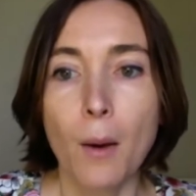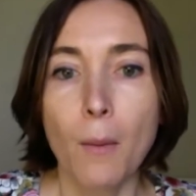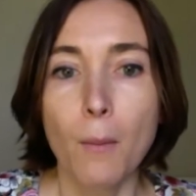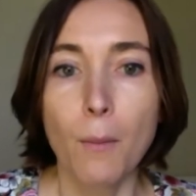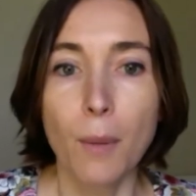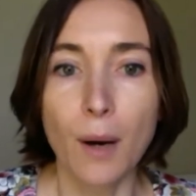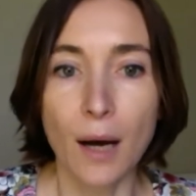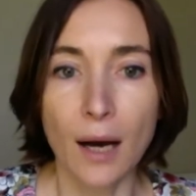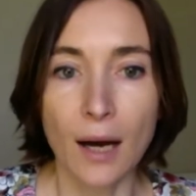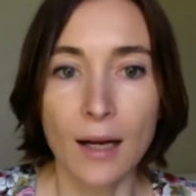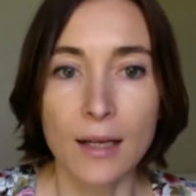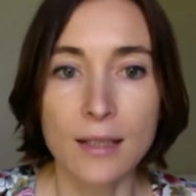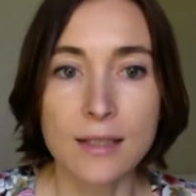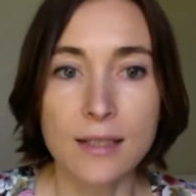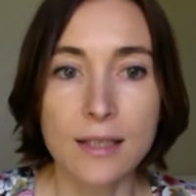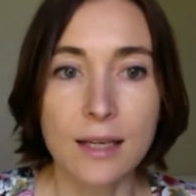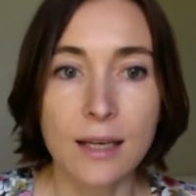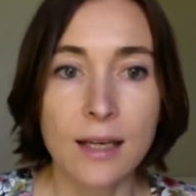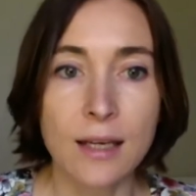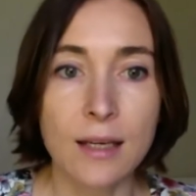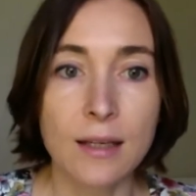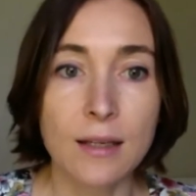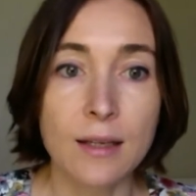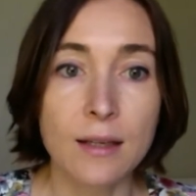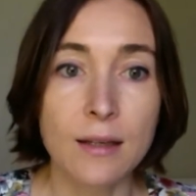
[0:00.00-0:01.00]
But
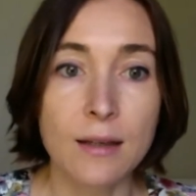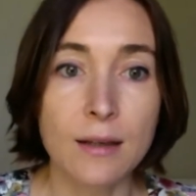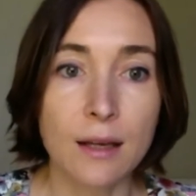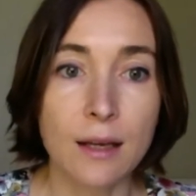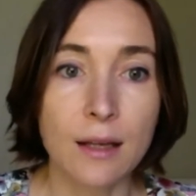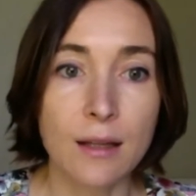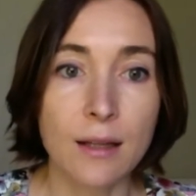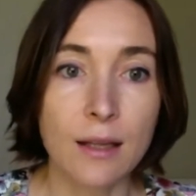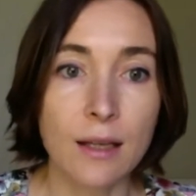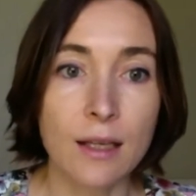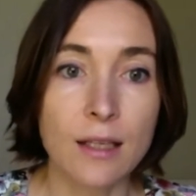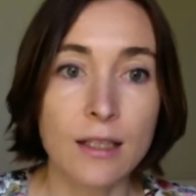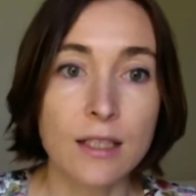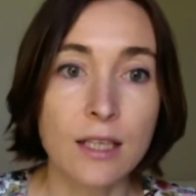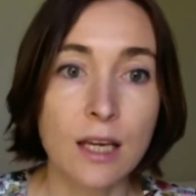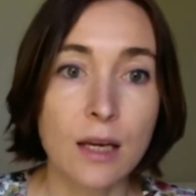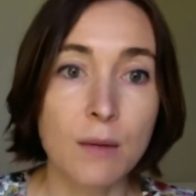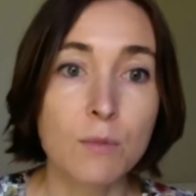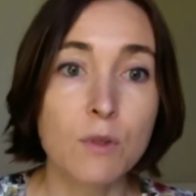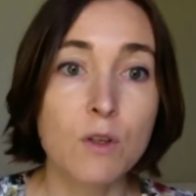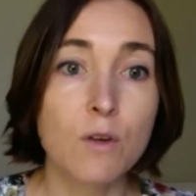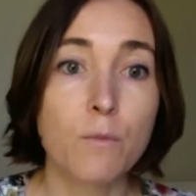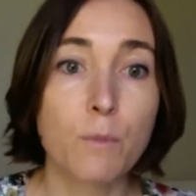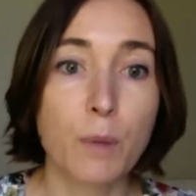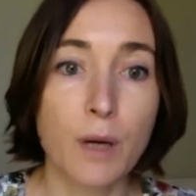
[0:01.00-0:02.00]
in
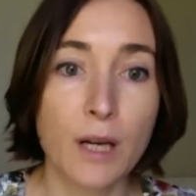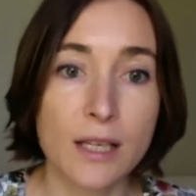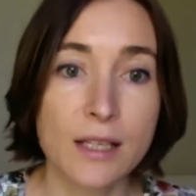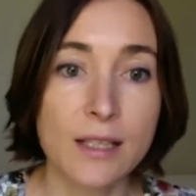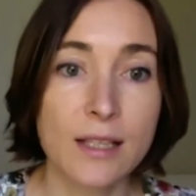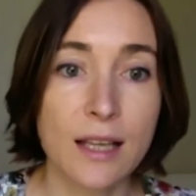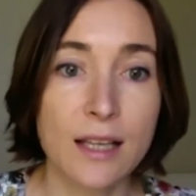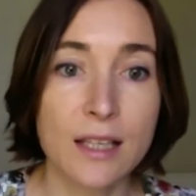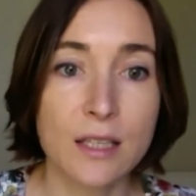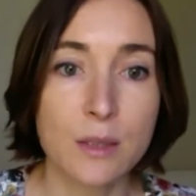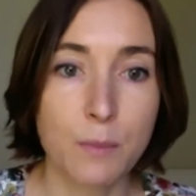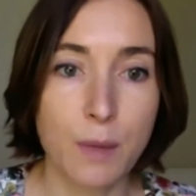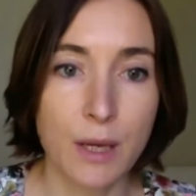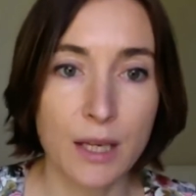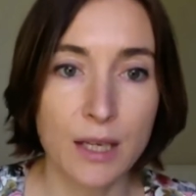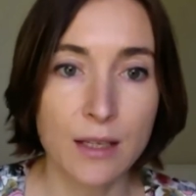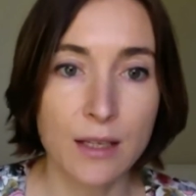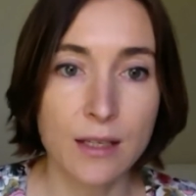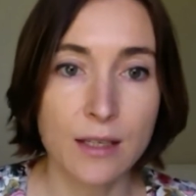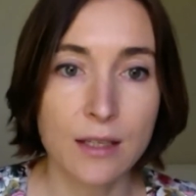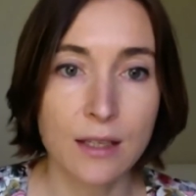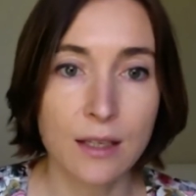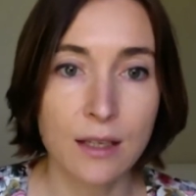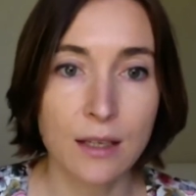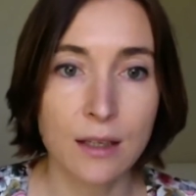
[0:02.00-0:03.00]
terms of personalized
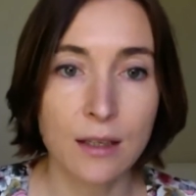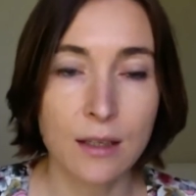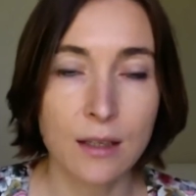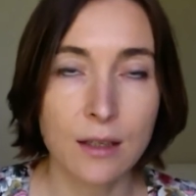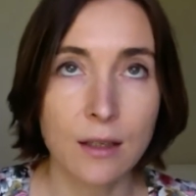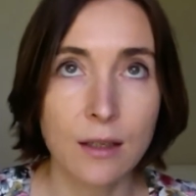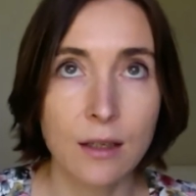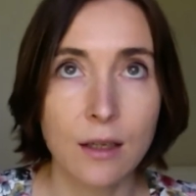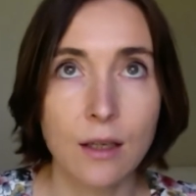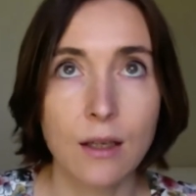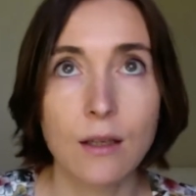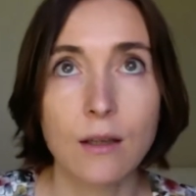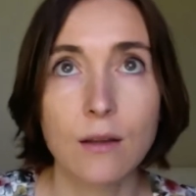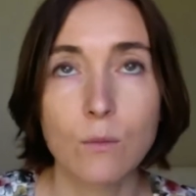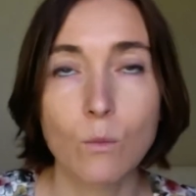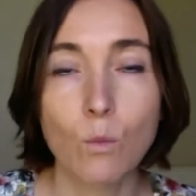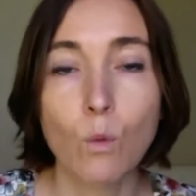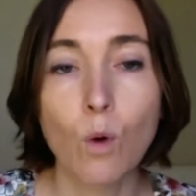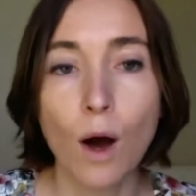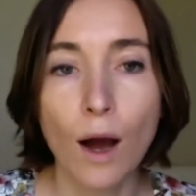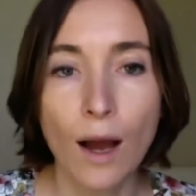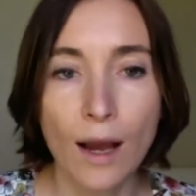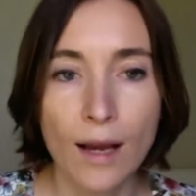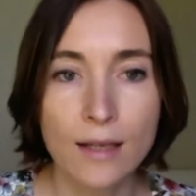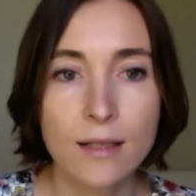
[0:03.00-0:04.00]
medicine,
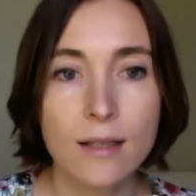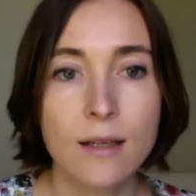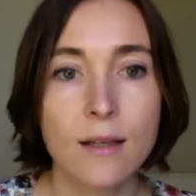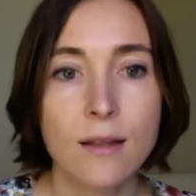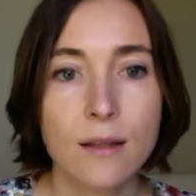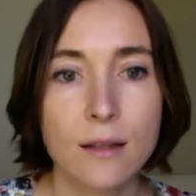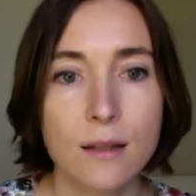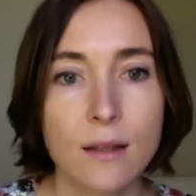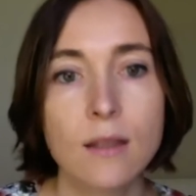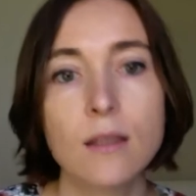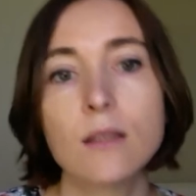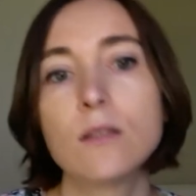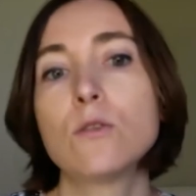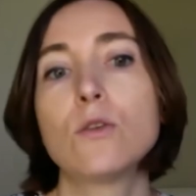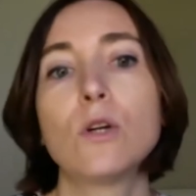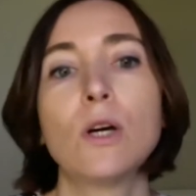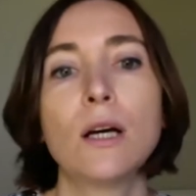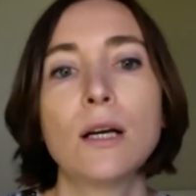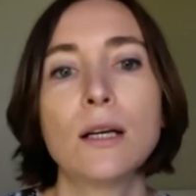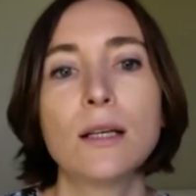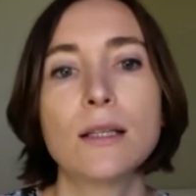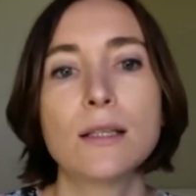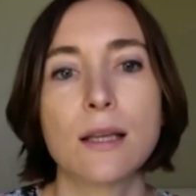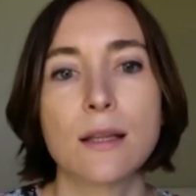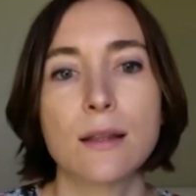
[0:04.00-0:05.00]
wider than the
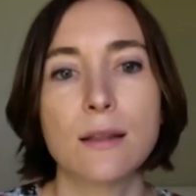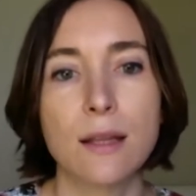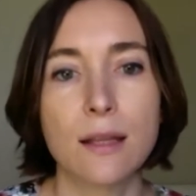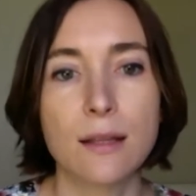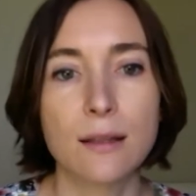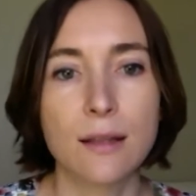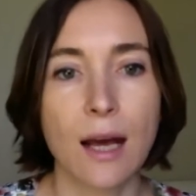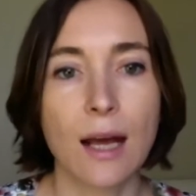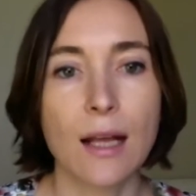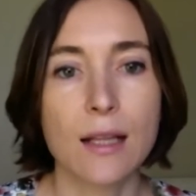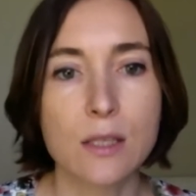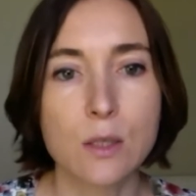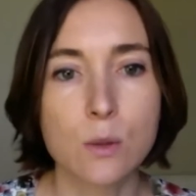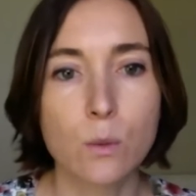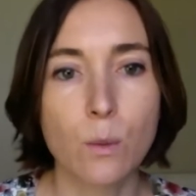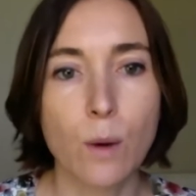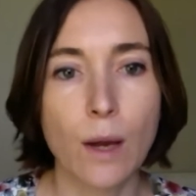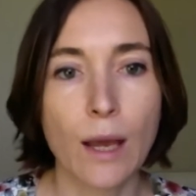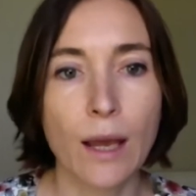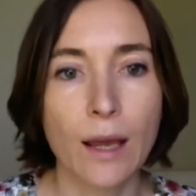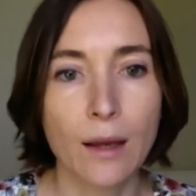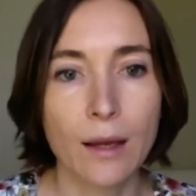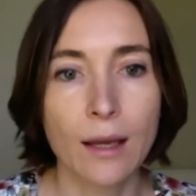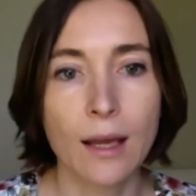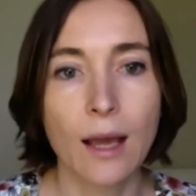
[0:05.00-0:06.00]
drugs, I think that's
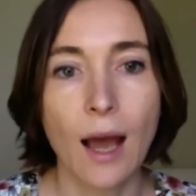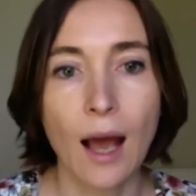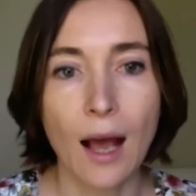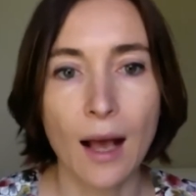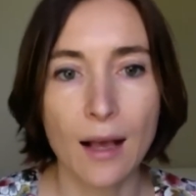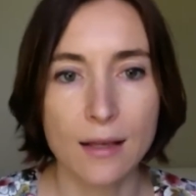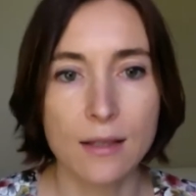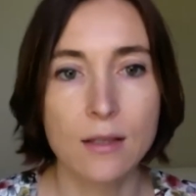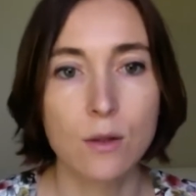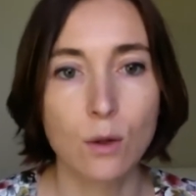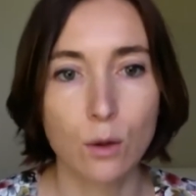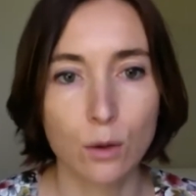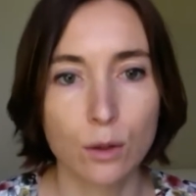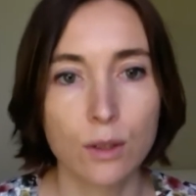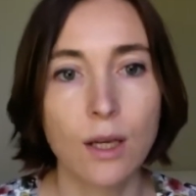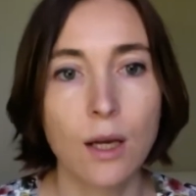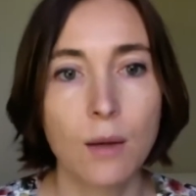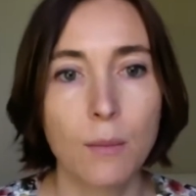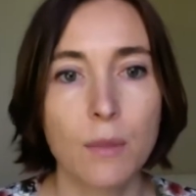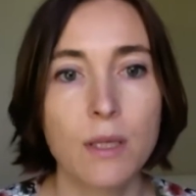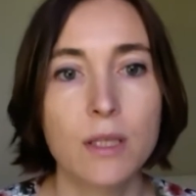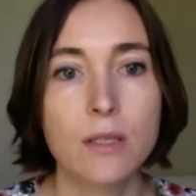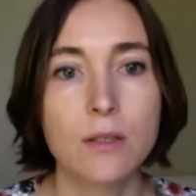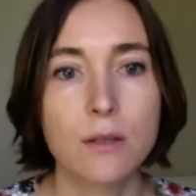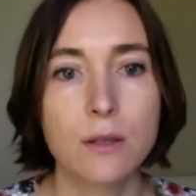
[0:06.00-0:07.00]
where it has not
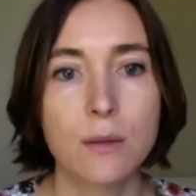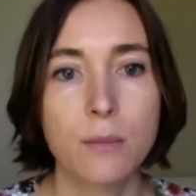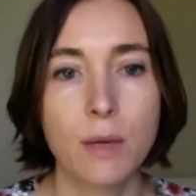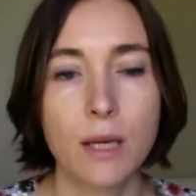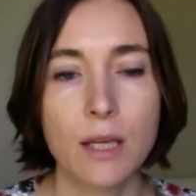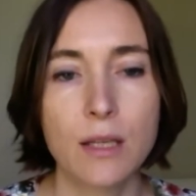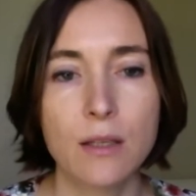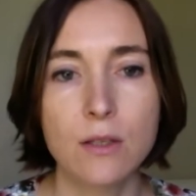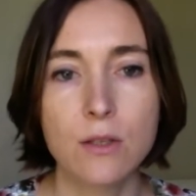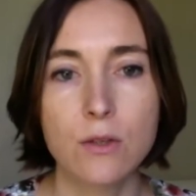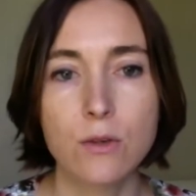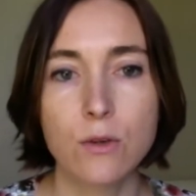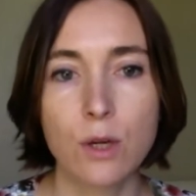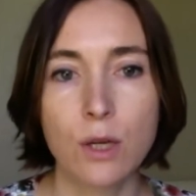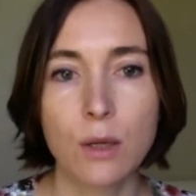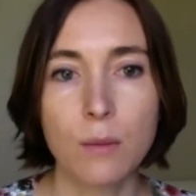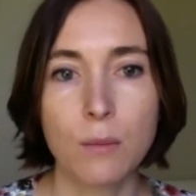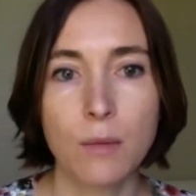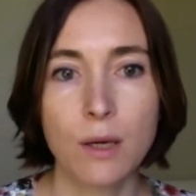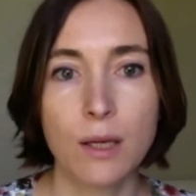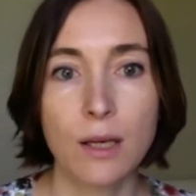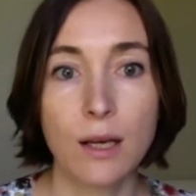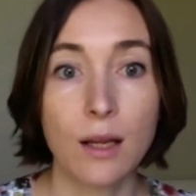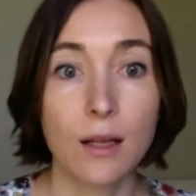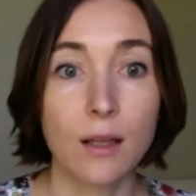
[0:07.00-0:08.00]
come into the mainstream,
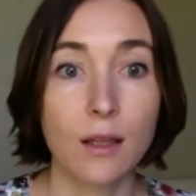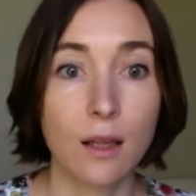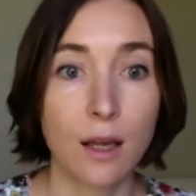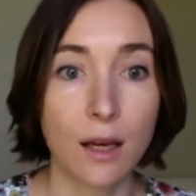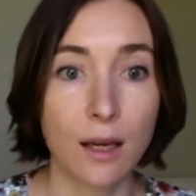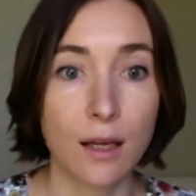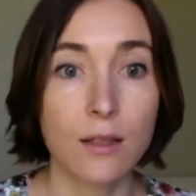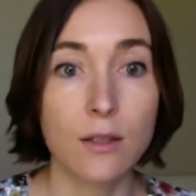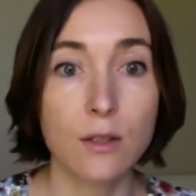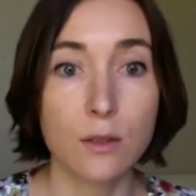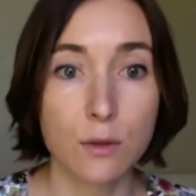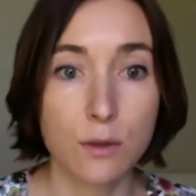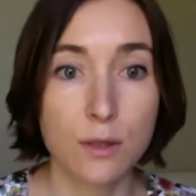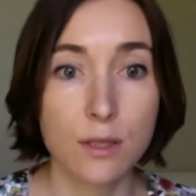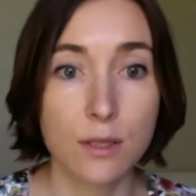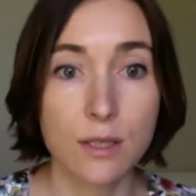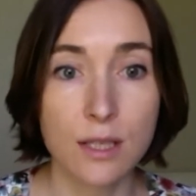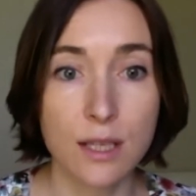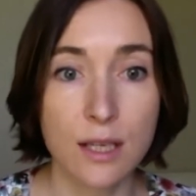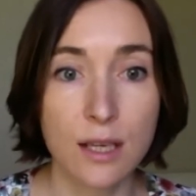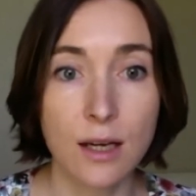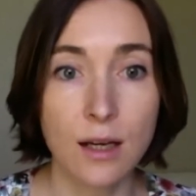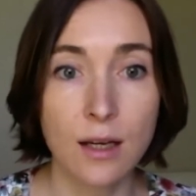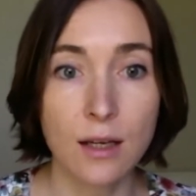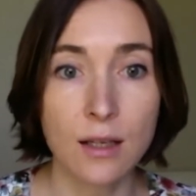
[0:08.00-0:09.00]
and I'd like to
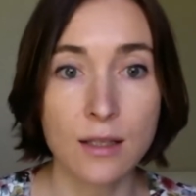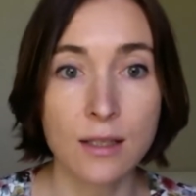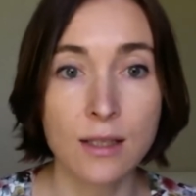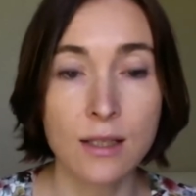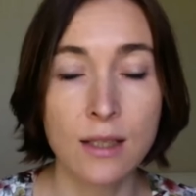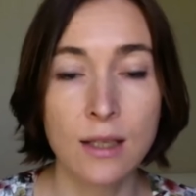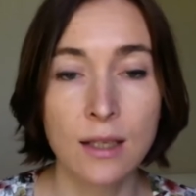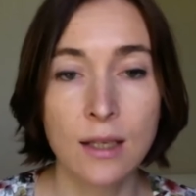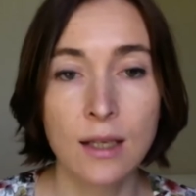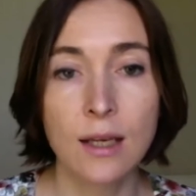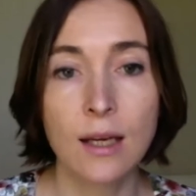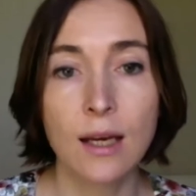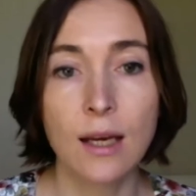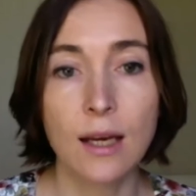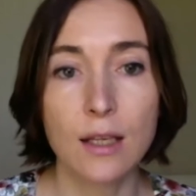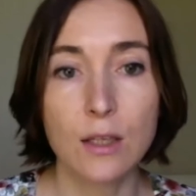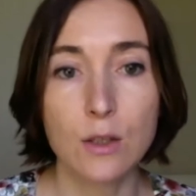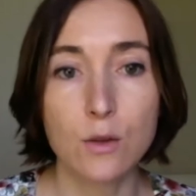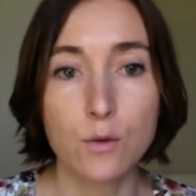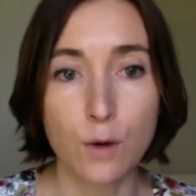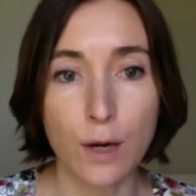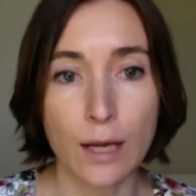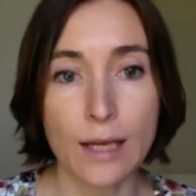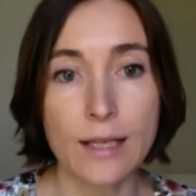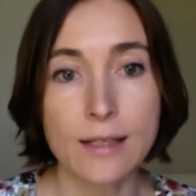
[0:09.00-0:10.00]
see us
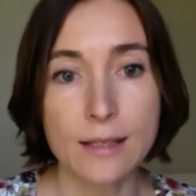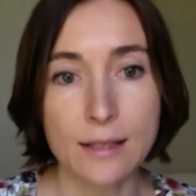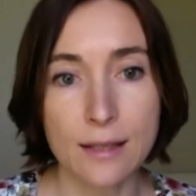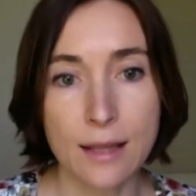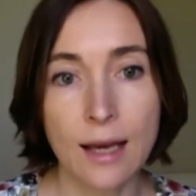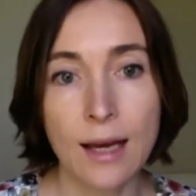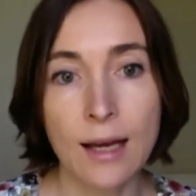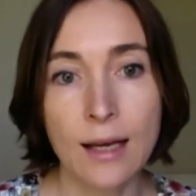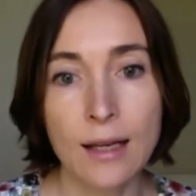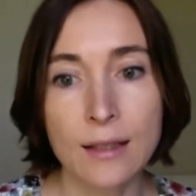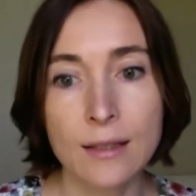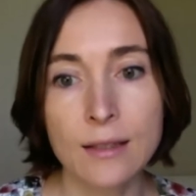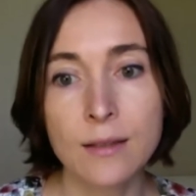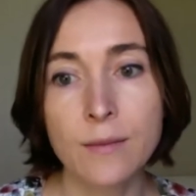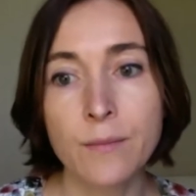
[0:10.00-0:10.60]
address that.